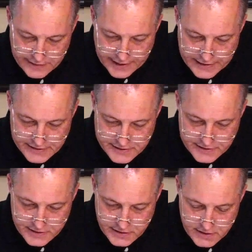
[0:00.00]

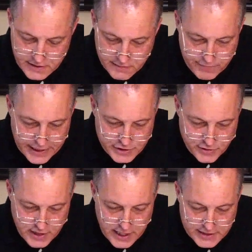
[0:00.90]
that's
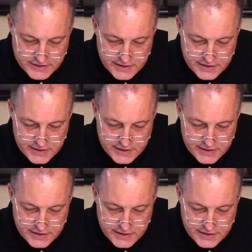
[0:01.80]
Petros,